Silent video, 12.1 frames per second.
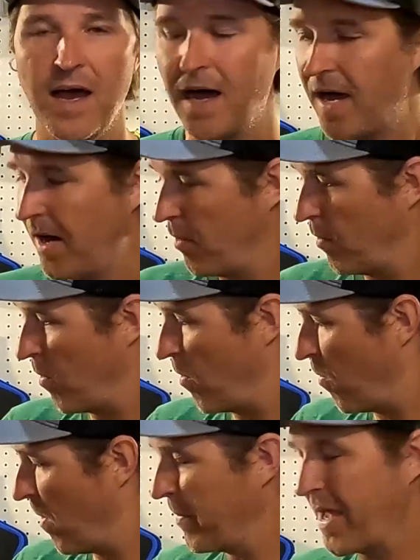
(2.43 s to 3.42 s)

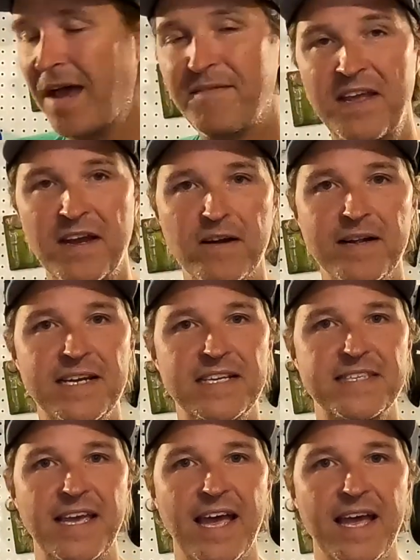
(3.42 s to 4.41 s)
What we have here
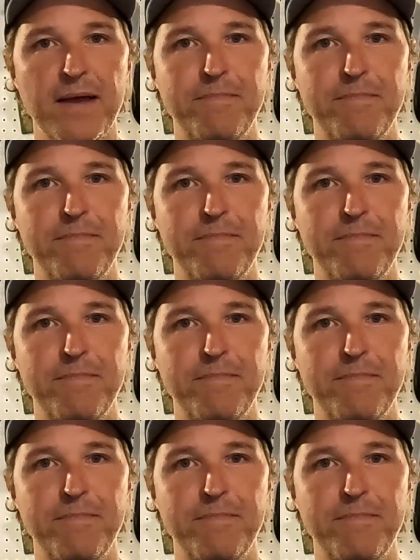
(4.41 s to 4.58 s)
is a